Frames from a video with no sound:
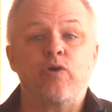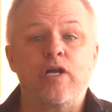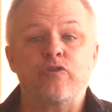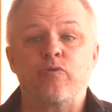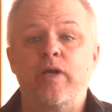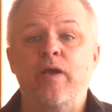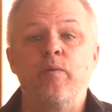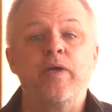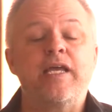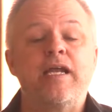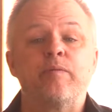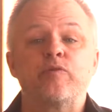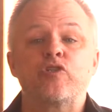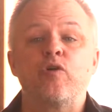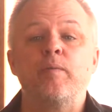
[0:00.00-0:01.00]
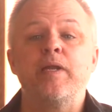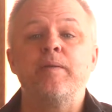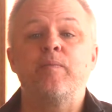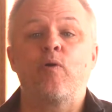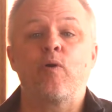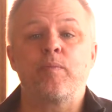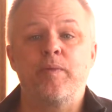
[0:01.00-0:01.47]
treasury and we can help so
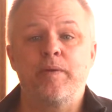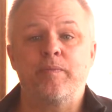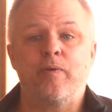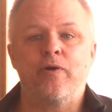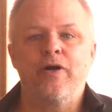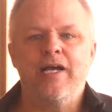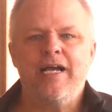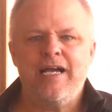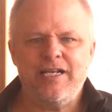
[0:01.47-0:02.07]
many poor people.